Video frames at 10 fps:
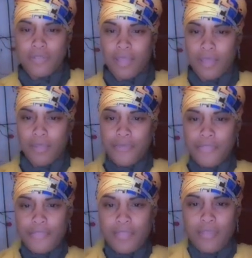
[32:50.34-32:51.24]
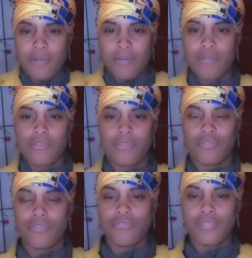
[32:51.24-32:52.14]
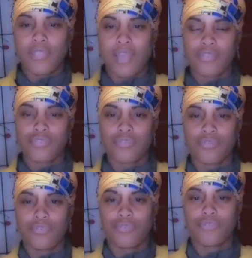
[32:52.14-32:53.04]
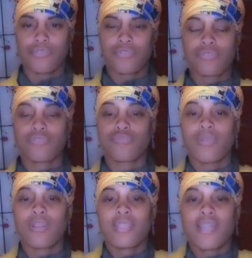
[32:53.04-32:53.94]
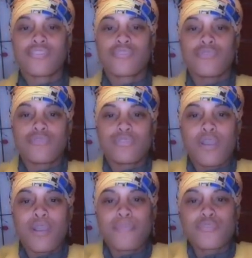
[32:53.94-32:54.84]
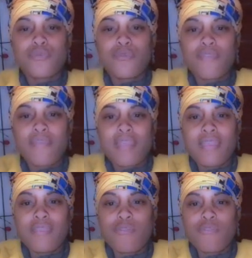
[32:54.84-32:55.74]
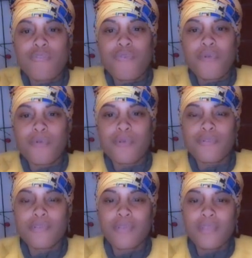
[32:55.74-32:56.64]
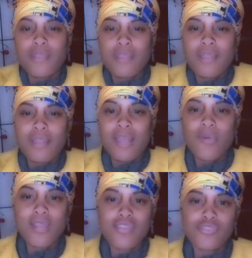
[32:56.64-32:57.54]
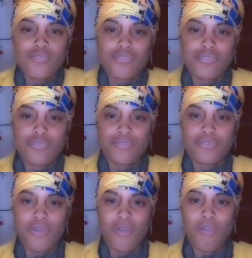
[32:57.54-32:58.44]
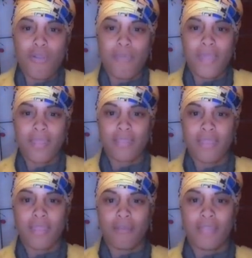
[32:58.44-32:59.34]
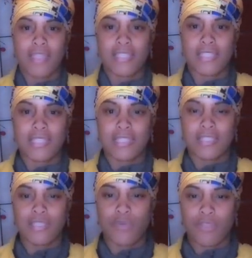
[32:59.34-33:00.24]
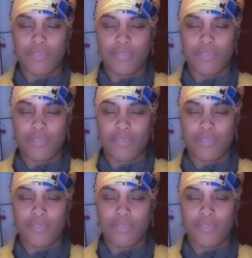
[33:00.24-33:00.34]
how we feel, using our shoulders, shrugging our shoulders up towards our ears, forward, allowing our shoulders to fall back down, nice and easy with